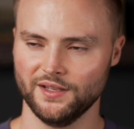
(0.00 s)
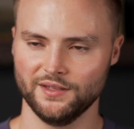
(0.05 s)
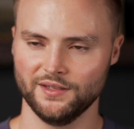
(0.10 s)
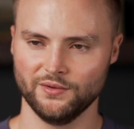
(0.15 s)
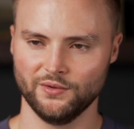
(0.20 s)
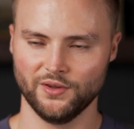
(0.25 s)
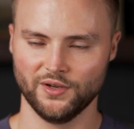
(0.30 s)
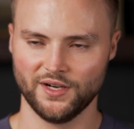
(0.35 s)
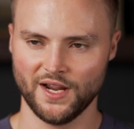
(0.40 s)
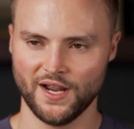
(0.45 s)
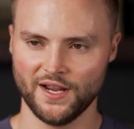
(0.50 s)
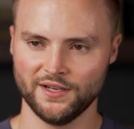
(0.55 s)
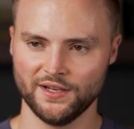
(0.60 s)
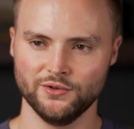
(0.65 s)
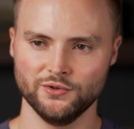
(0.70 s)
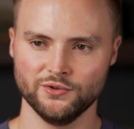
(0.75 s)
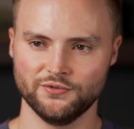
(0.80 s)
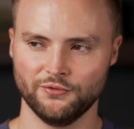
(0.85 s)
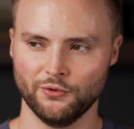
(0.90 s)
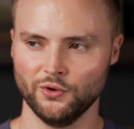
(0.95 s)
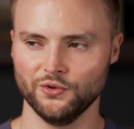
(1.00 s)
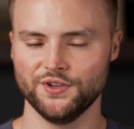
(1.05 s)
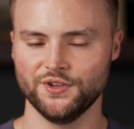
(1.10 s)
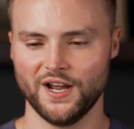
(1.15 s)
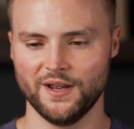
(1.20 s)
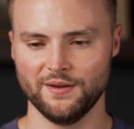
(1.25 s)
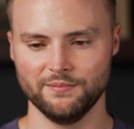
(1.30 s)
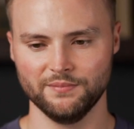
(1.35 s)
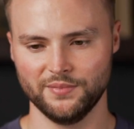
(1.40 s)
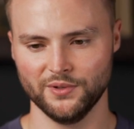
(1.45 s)
the guy who's full
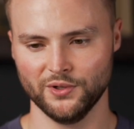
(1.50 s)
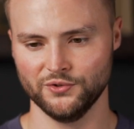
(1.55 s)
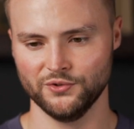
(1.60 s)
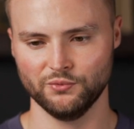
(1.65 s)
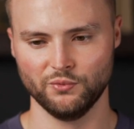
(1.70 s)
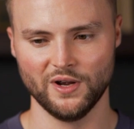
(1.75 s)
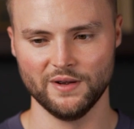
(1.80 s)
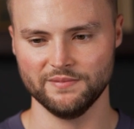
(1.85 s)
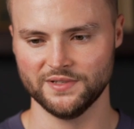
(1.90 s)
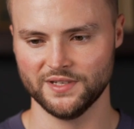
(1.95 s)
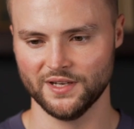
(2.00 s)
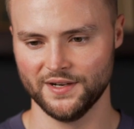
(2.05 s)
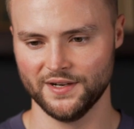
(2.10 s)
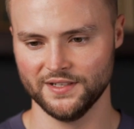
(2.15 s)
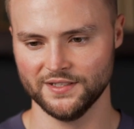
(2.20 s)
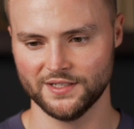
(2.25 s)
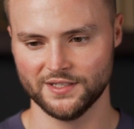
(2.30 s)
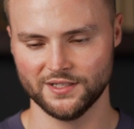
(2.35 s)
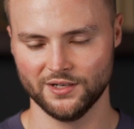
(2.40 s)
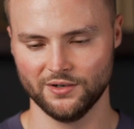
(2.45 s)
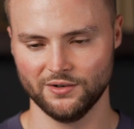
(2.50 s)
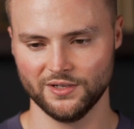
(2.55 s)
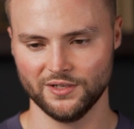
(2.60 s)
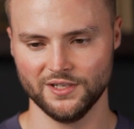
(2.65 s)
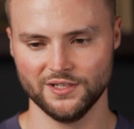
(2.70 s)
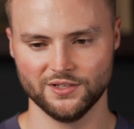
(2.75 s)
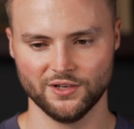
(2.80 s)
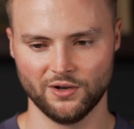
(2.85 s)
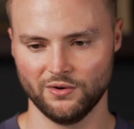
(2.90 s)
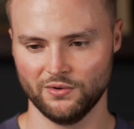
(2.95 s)
time builds websites, so
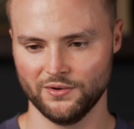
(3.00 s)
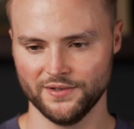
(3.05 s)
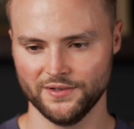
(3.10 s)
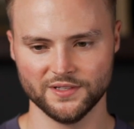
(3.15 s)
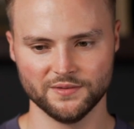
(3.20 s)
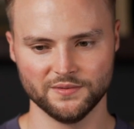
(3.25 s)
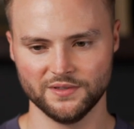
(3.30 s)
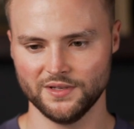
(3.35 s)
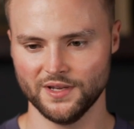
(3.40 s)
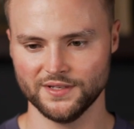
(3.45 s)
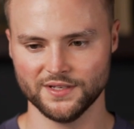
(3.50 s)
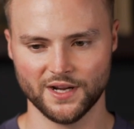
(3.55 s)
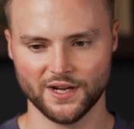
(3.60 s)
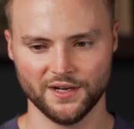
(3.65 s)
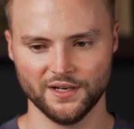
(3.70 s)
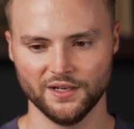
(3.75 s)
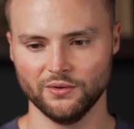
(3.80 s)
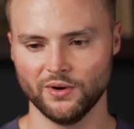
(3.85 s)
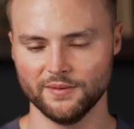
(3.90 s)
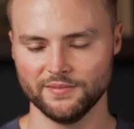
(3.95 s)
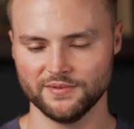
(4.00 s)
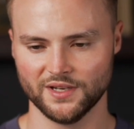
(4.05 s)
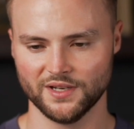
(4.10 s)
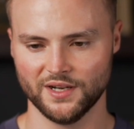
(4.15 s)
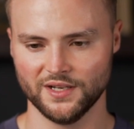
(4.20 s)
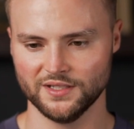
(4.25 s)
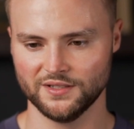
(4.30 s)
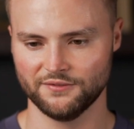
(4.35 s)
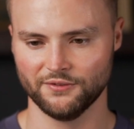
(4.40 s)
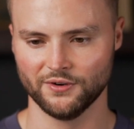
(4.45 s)
he's always designing
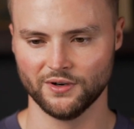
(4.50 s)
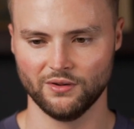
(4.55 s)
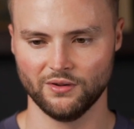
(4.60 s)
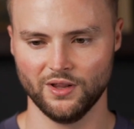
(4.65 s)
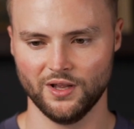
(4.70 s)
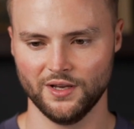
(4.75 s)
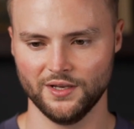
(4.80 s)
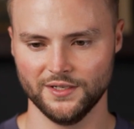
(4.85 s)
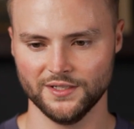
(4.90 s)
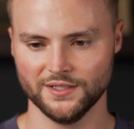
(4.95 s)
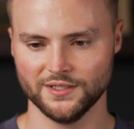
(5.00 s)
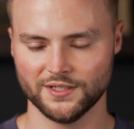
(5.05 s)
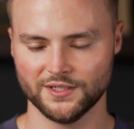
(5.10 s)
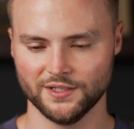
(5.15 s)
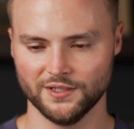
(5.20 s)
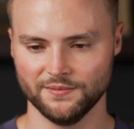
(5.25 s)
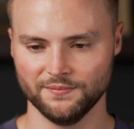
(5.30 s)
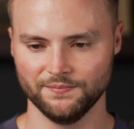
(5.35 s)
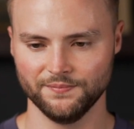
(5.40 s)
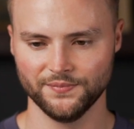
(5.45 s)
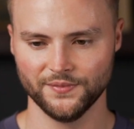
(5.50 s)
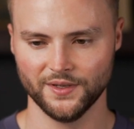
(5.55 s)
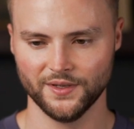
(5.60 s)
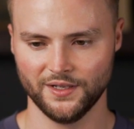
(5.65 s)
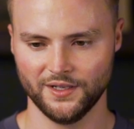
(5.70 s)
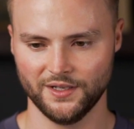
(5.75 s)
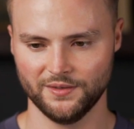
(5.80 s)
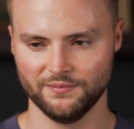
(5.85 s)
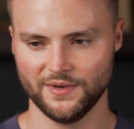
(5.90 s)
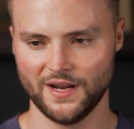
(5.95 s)
websites for clients, and
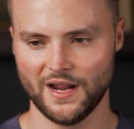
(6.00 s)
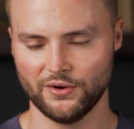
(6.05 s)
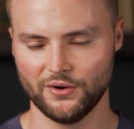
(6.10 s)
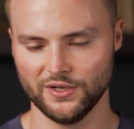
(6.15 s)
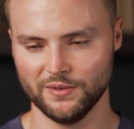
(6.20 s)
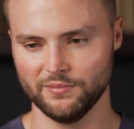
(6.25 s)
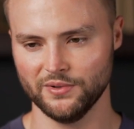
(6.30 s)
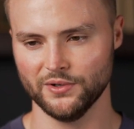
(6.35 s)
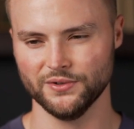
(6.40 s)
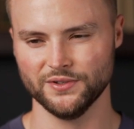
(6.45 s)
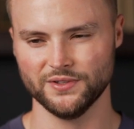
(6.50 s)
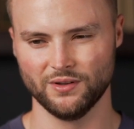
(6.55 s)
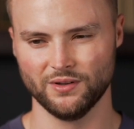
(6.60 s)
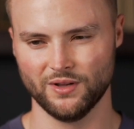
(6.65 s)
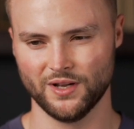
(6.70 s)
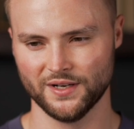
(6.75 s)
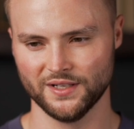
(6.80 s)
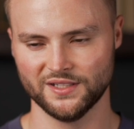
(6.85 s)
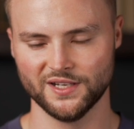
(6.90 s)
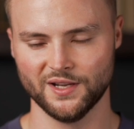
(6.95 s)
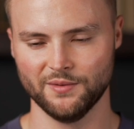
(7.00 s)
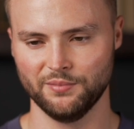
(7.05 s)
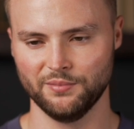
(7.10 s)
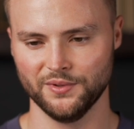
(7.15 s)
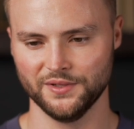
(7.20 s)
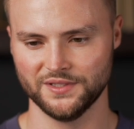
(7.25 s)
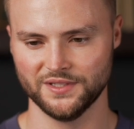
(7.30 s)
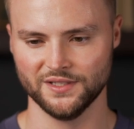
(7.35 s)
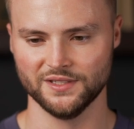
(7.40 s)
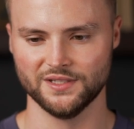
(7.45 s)
um, now he builds a lot of
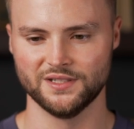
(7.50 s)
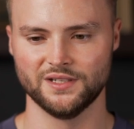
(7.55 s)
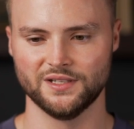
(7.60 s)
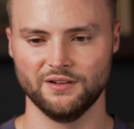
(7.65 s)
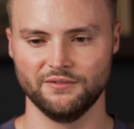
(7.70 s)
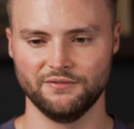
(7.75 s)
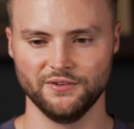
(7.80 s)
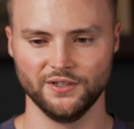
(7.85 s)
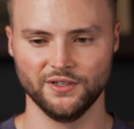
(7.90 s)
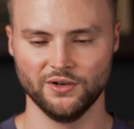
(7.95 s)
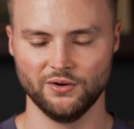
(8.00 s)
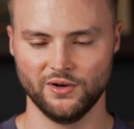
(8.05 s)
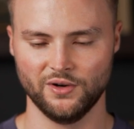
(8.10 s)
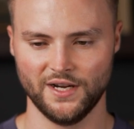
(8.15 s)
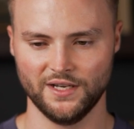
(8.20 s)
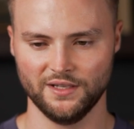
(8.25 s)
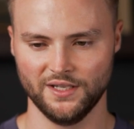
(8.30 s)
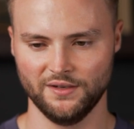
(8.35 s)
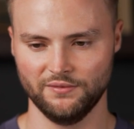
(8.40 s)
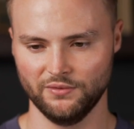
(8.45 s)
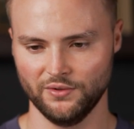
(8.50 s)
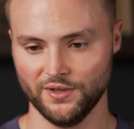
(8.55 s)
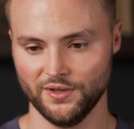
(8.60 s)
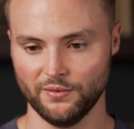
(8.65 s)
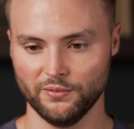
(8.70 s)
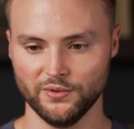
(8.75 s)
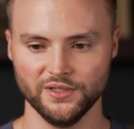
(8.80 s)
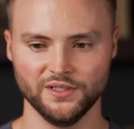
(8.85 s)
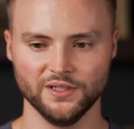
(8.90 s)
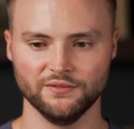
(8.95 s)
templates and stuff and go high level that
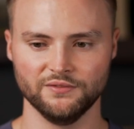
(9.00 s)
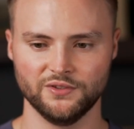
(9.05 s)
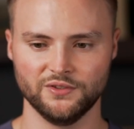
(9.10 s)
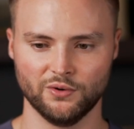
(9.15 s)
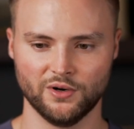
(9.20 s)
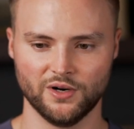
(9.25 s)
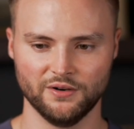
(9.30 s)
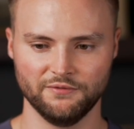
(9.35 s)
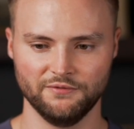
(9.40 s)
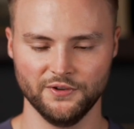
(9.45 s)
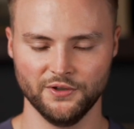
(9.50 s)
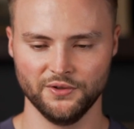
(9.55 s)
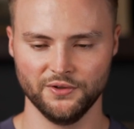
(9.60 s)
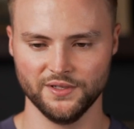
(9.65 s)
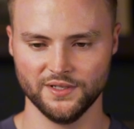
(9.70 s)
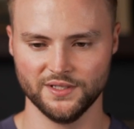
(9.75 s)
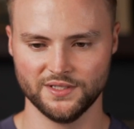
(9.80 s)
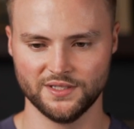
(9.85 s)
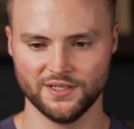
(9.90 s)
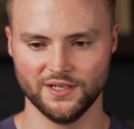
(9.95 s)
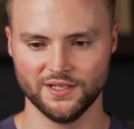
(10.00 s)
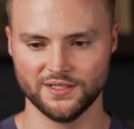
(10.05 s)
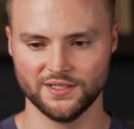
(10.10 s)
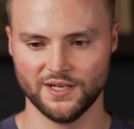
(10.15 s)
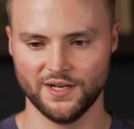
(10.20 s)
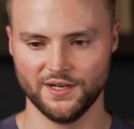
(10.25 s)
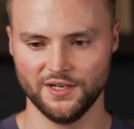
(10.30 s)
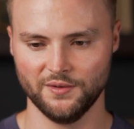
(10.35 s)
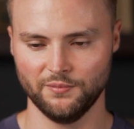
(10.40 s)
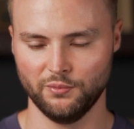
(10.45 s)
we give to our affiliates that
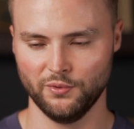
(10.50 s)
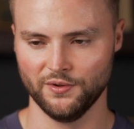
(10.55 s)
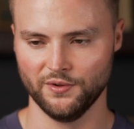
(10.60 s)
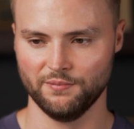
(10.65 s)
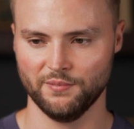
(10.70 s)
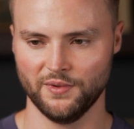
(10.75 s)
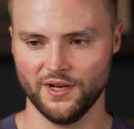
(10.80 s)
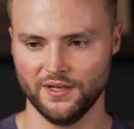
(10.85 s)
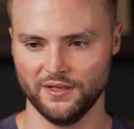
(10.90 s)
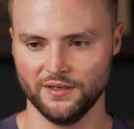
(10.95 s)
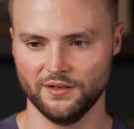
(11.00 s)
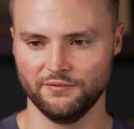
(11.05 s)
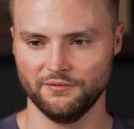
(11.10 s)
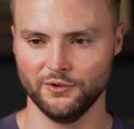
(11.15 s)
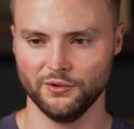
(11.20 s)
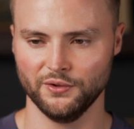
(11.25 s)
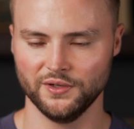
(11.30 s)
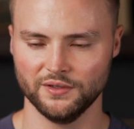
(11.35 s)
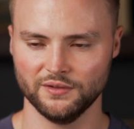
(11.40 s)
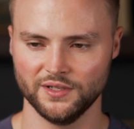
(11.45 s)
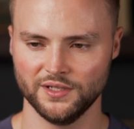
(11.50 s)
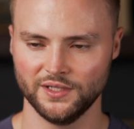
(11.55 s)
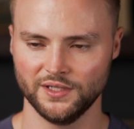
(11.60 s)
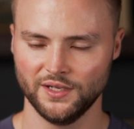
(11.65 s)
sign up with my affiliate link.